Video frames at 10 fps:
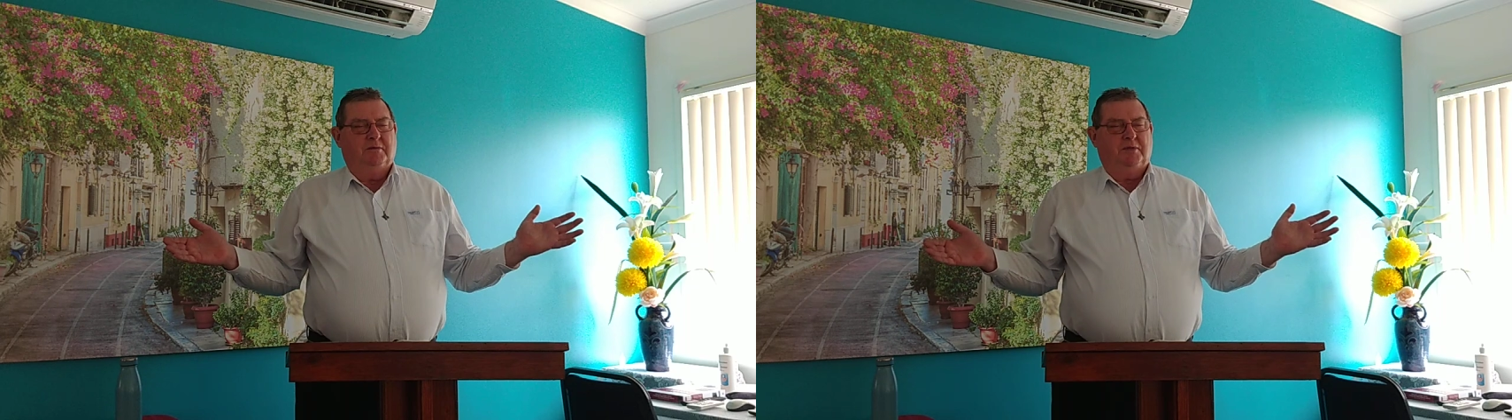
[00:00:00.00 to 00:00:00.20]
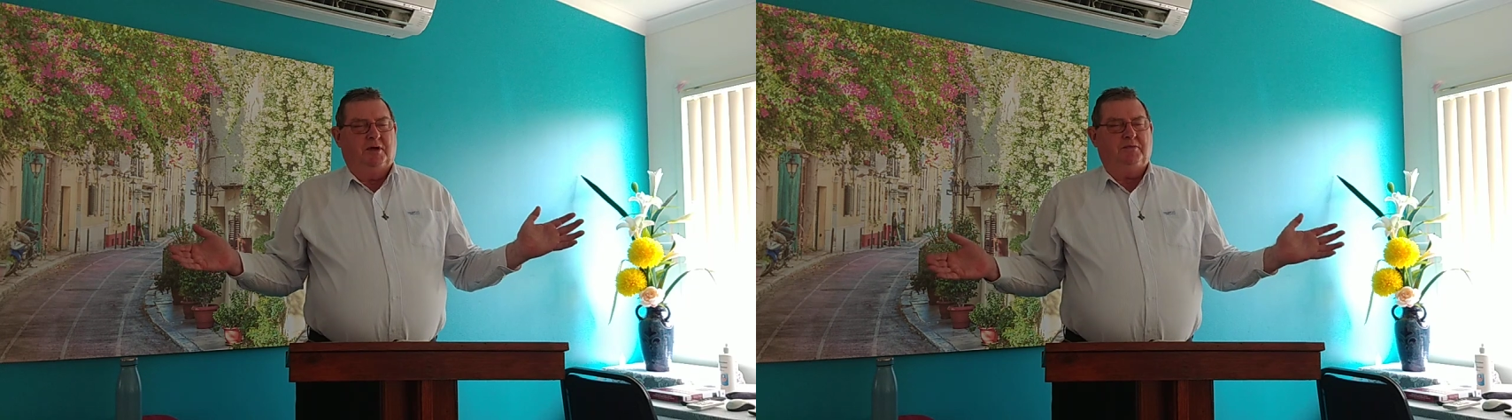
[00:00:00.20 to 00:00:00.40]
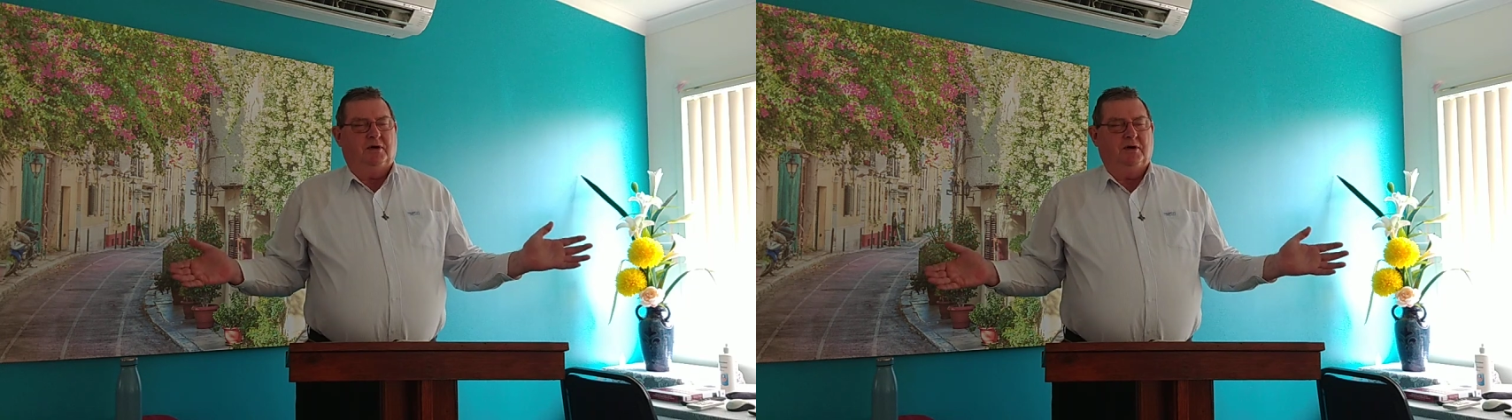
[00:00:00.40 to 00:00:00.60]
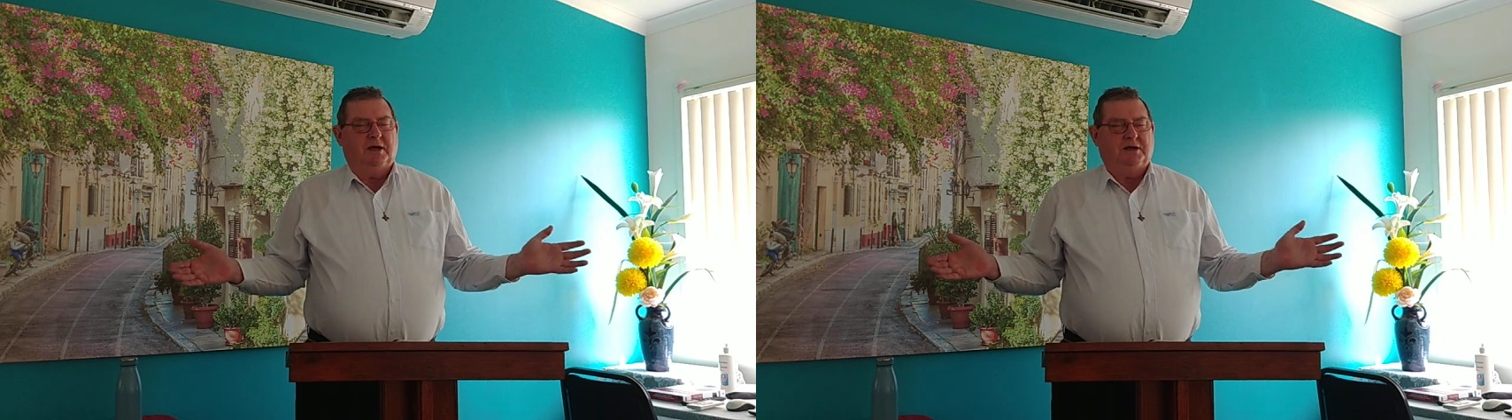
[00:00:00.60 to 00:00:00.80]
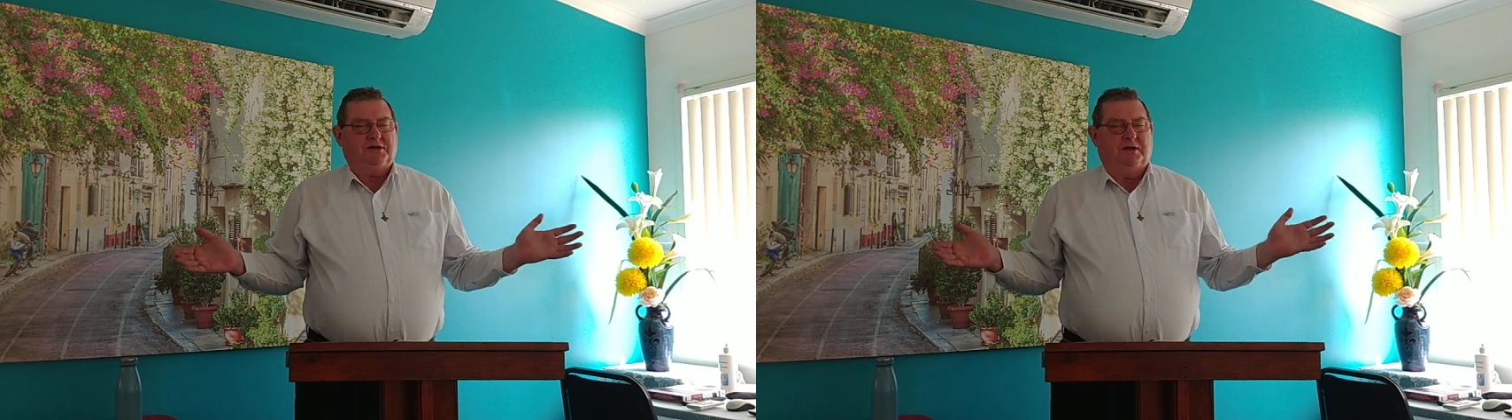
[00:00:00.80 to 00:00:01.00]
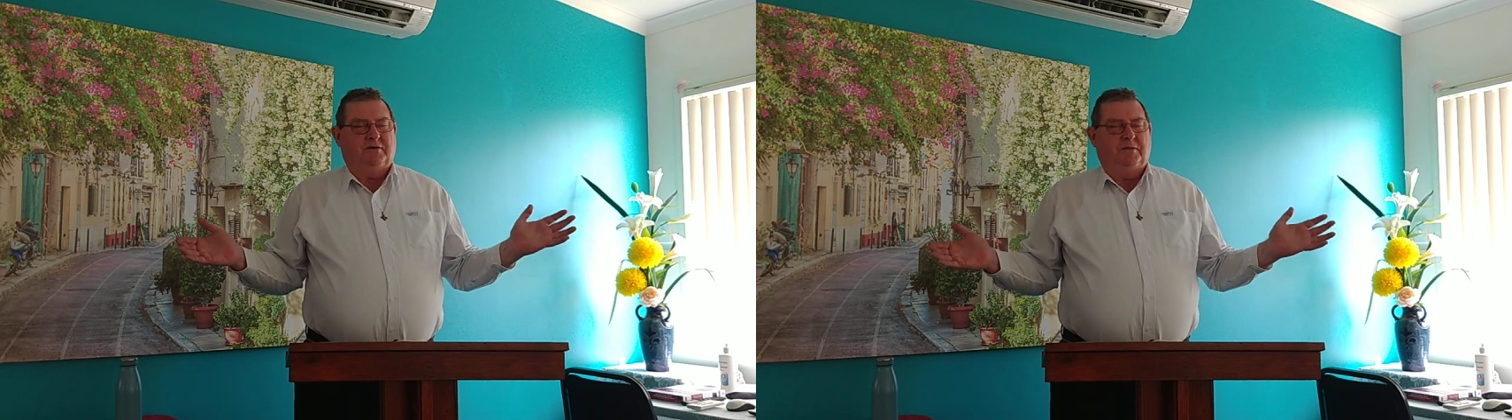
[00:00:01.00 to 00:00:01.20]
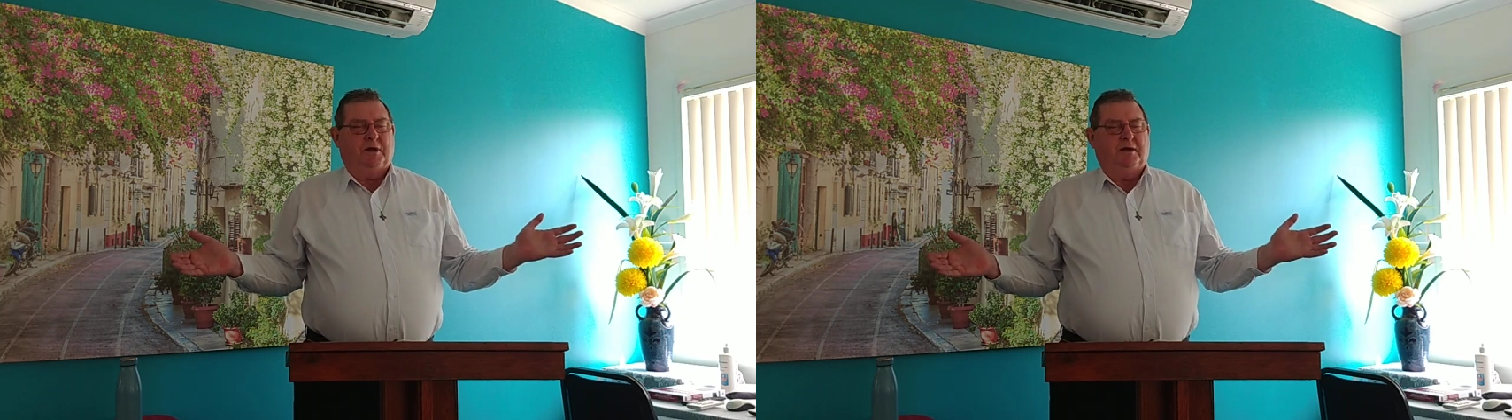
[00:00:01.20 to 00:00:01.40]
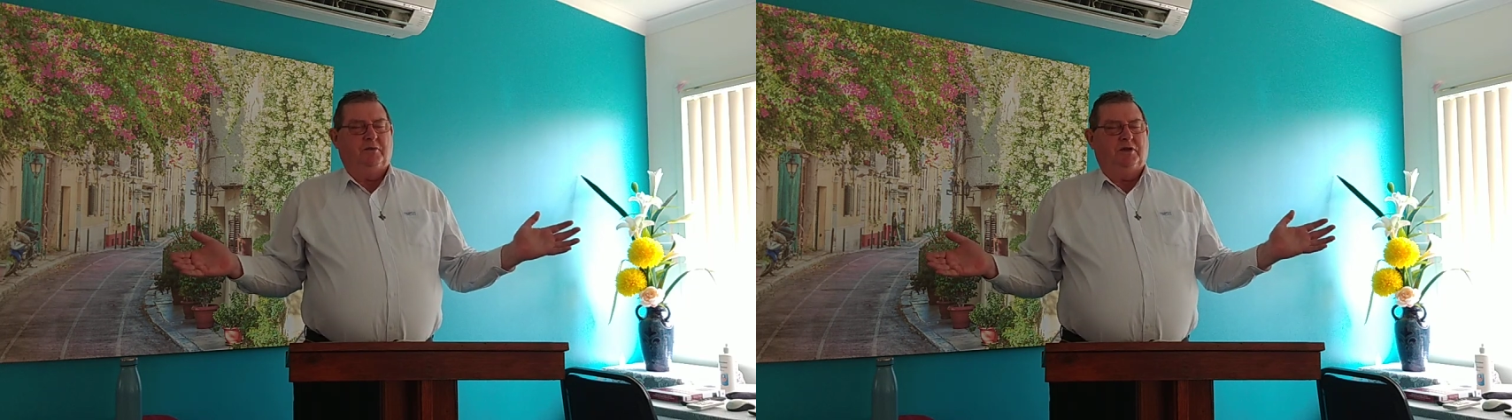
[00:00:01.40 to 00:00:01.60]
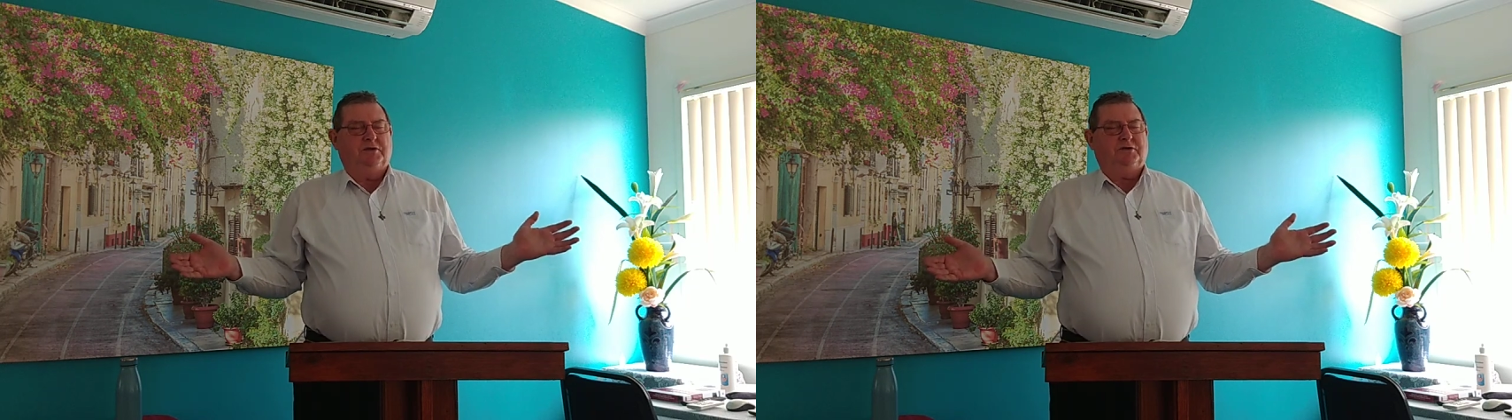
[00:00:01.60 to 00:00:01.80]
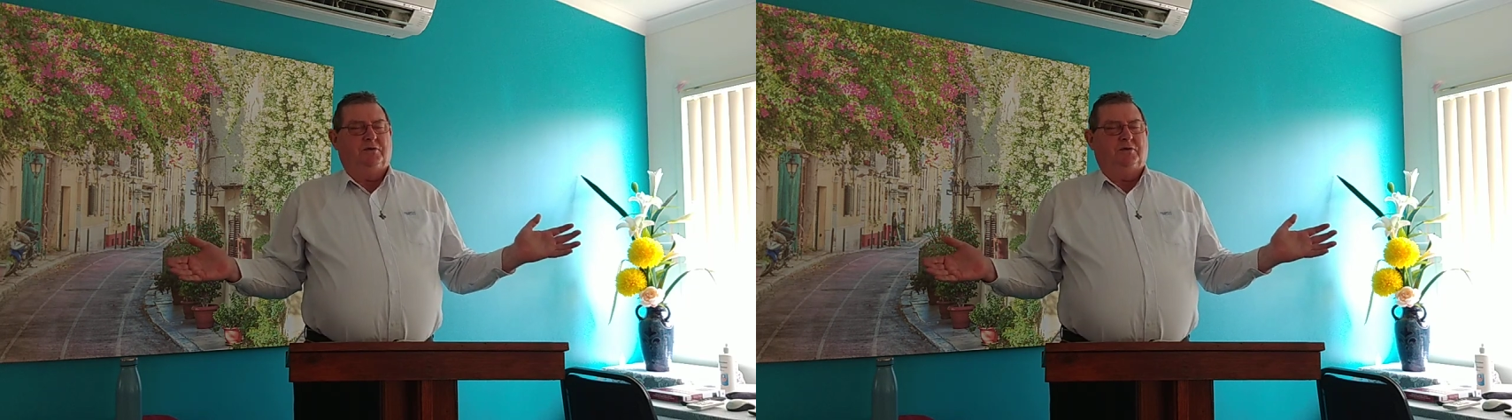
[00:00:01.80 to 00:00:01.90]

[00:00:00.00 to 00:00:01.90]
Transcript: be upon us and remain with us